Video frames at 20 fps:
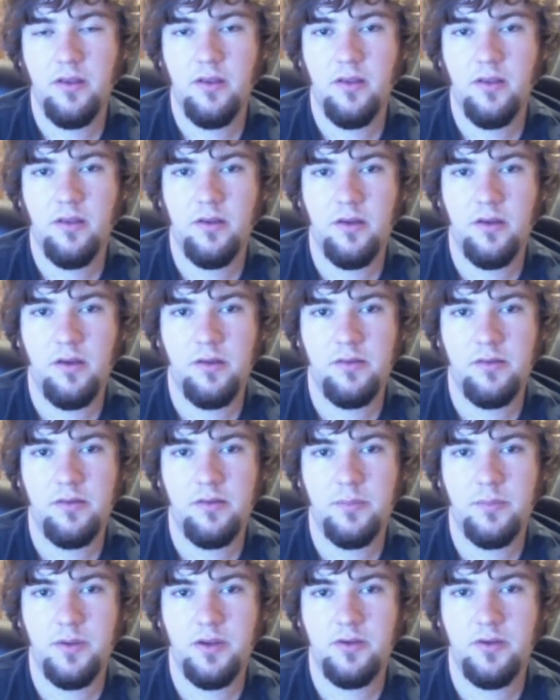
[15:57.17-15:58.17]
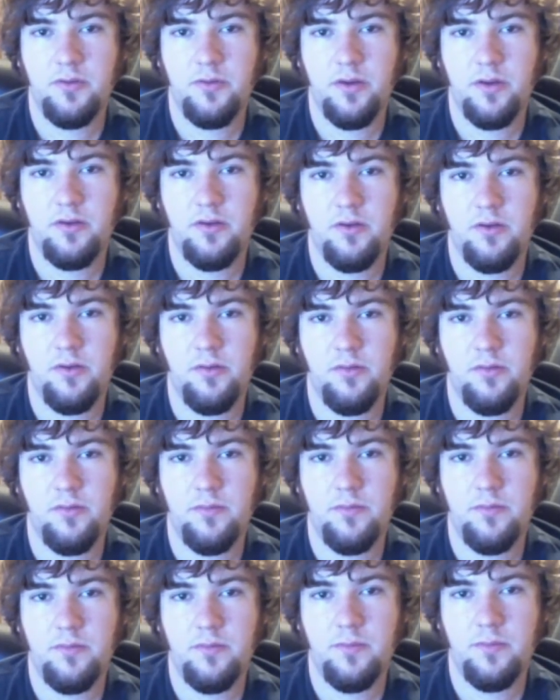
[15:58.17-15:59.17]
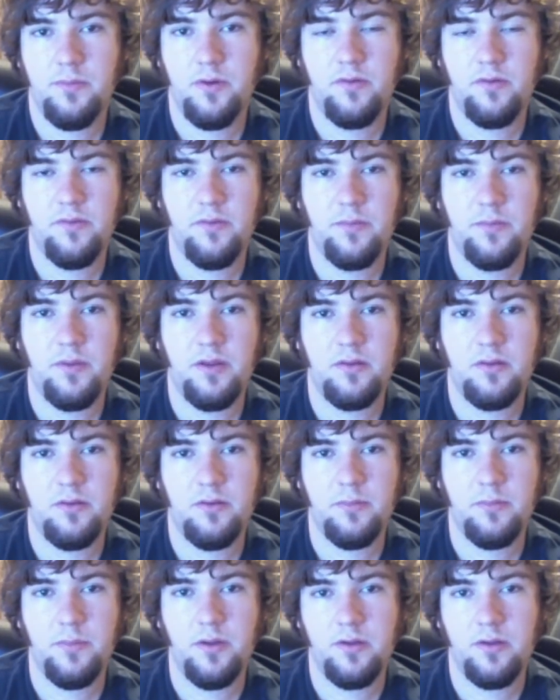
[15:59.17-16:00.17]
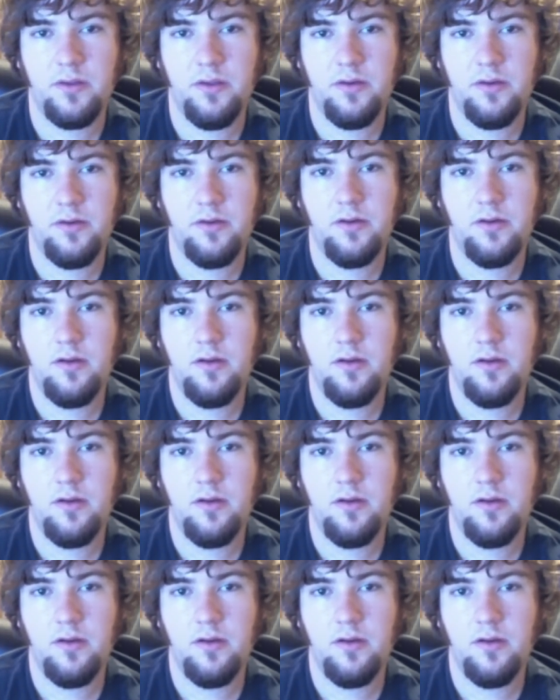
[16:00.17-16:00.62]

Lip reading: than the P22, part of it being a little bulkier.